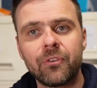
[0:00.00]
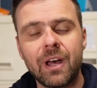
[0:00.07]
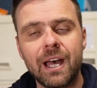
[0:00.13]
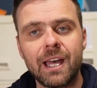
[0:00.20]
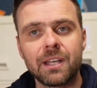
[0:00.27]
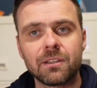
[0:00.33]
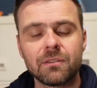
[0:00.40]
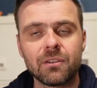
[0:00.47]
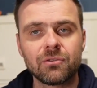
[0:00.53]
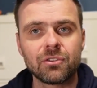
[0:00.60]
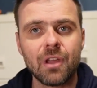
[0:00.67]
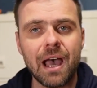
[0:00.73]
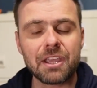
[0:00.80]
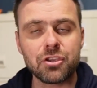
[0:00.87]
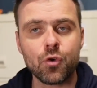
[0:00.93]

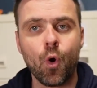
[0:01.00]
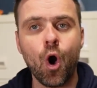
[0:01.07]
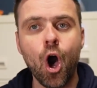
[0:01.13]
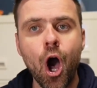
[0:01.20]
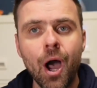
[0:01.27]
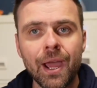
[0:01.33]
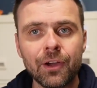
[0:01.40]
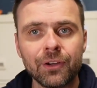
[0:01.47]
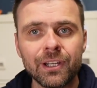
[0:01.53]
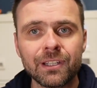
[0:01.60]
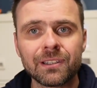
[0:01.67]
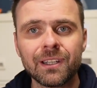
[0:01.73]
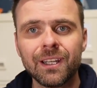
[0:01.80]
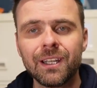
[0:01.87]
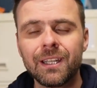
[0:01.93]
Are you high on it?